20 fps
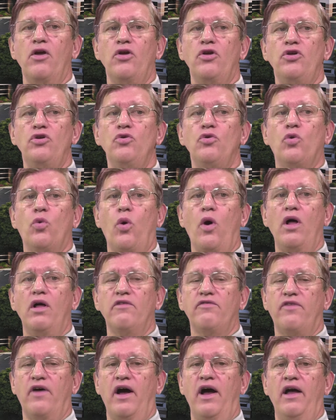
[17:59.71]
you
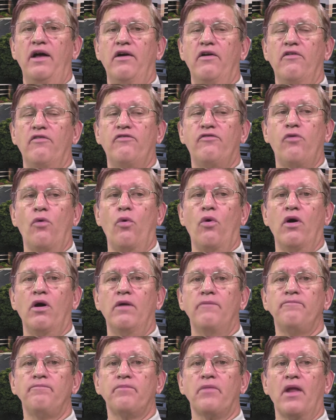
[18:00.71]
qualify
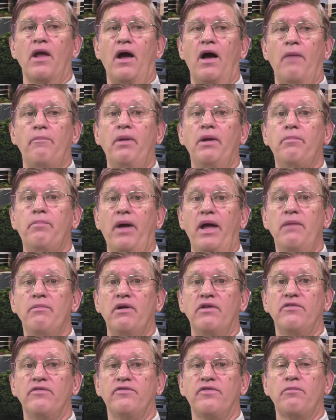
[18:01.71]
for a big
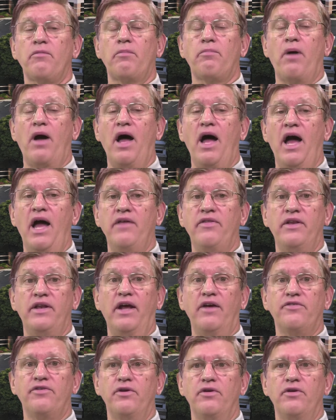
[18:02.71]
payment from a pie the next